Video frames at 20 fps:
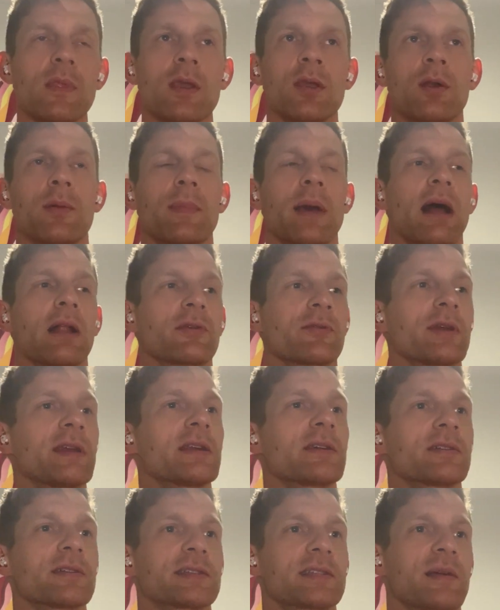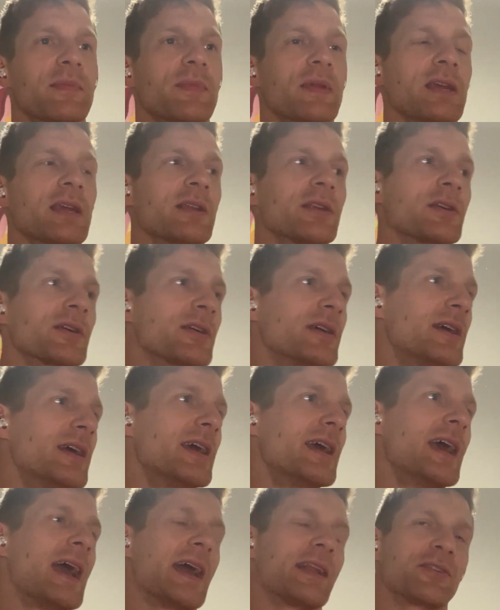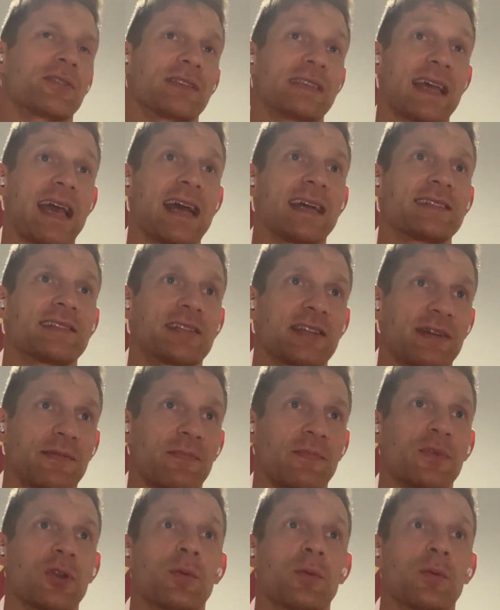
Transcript: a ballerina or something, and you're dancing,